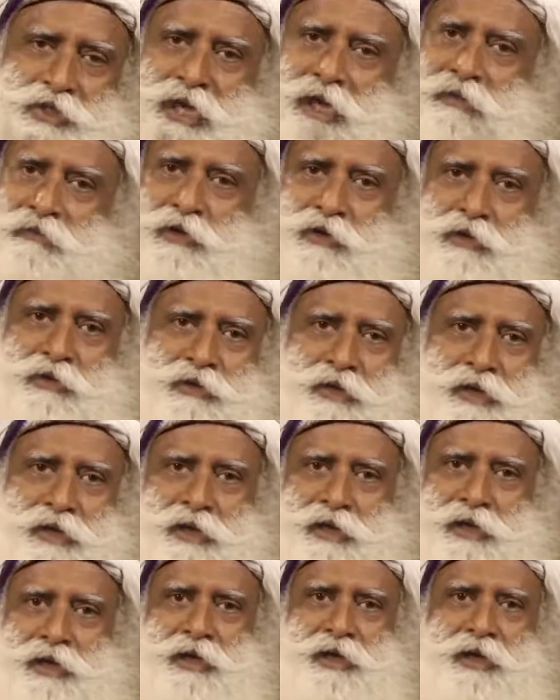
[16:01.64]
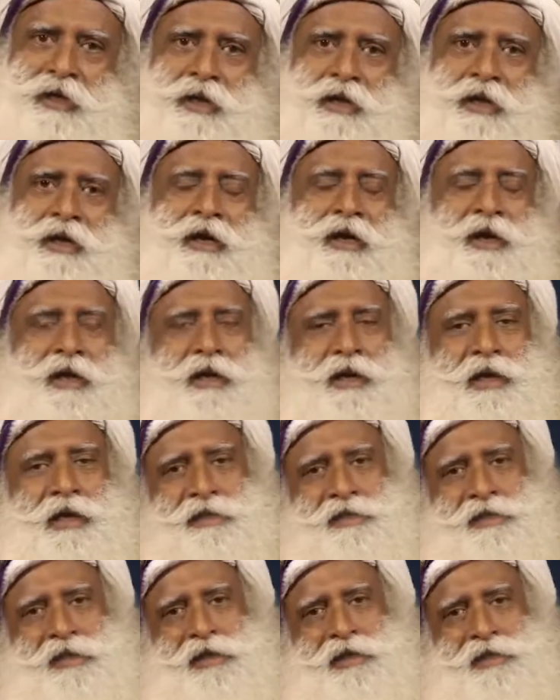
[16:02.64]
travel on the
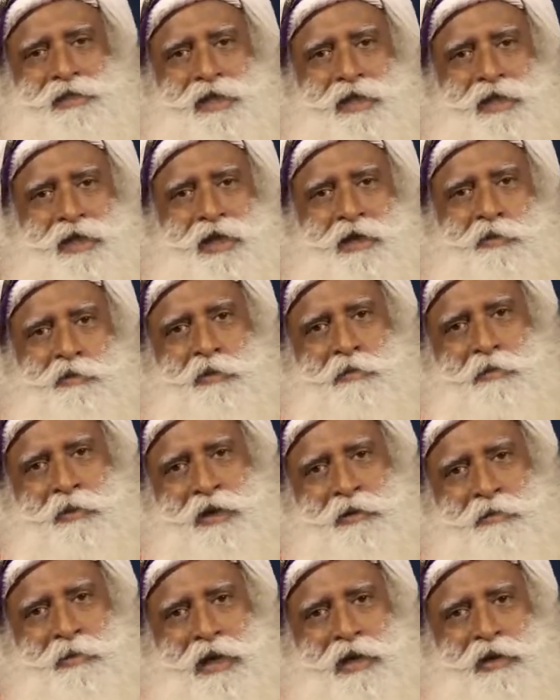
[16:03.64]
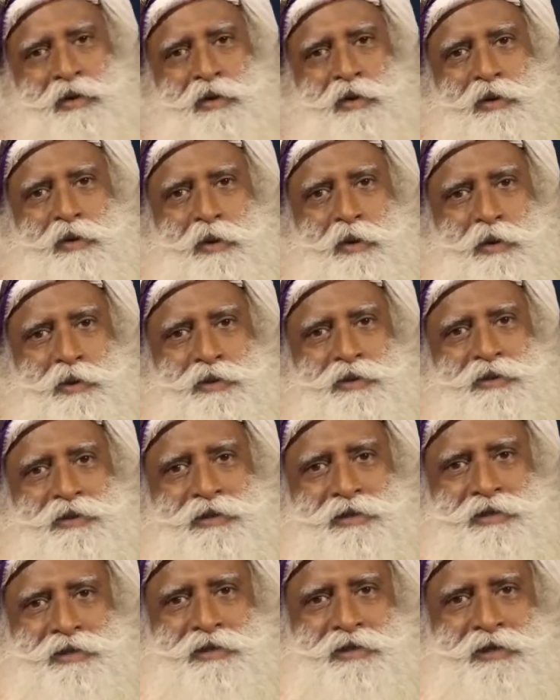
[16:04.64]
let's say Chennai, Mumbai, Bangalore
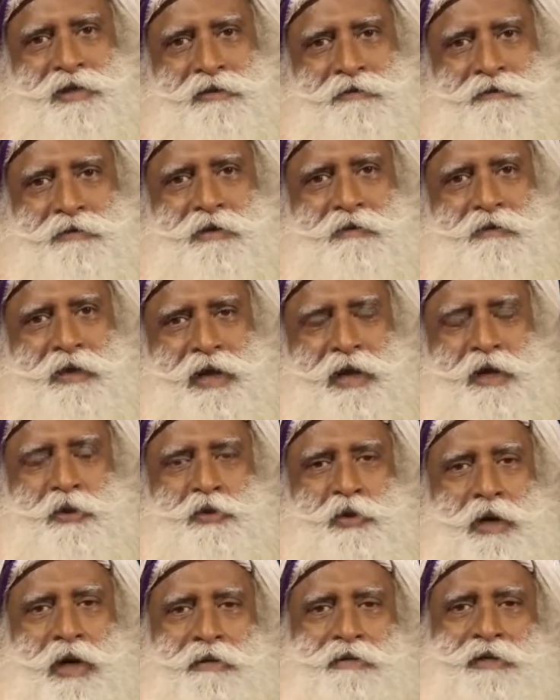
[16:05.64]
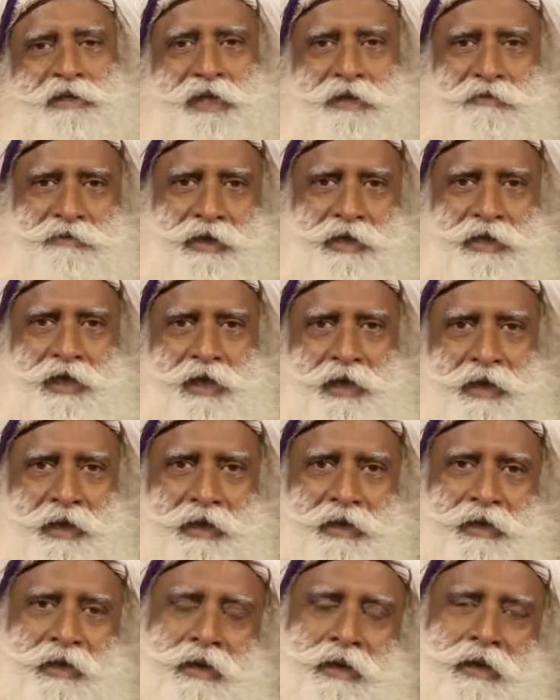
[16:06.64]
roads for 1 or 2 hours every
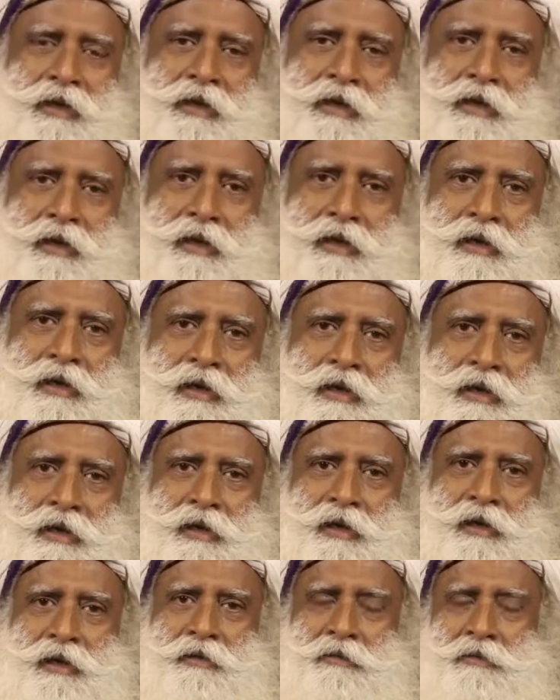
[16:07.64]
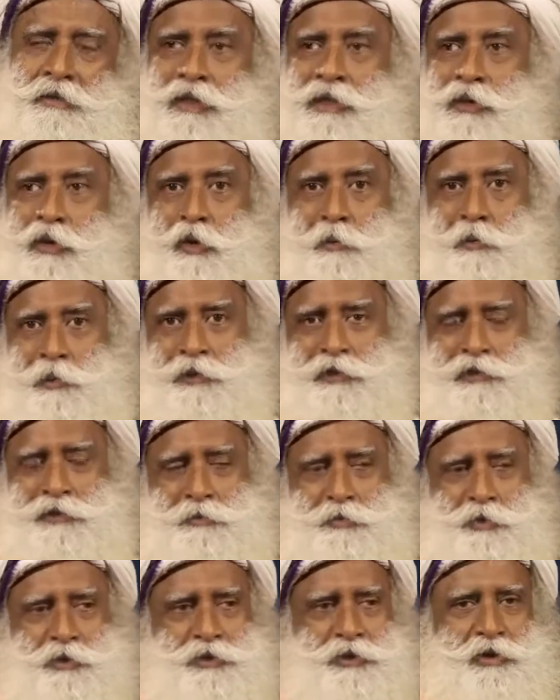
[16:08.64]
day, in open,
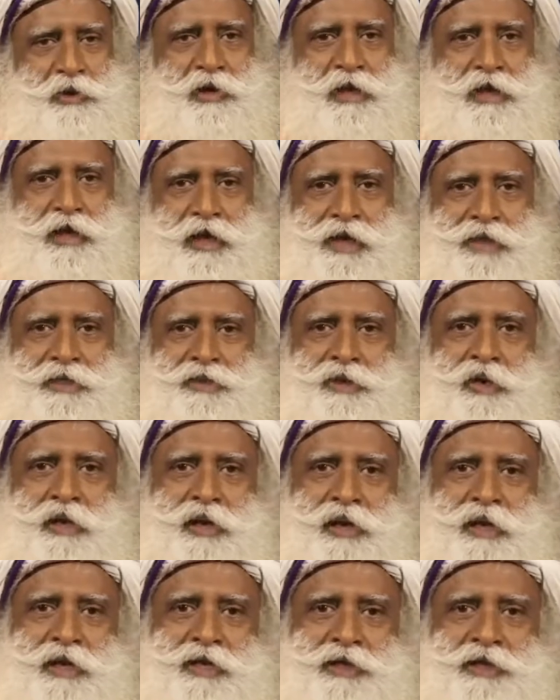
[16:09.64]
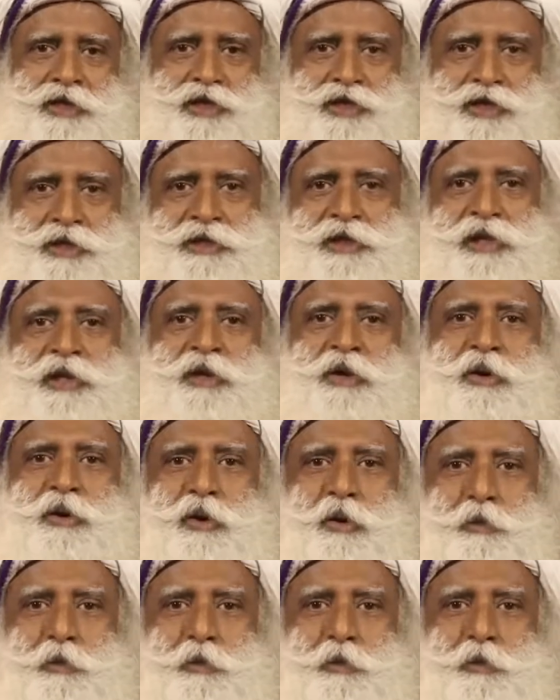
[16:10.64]
suppose your car is not air-conditioned and you're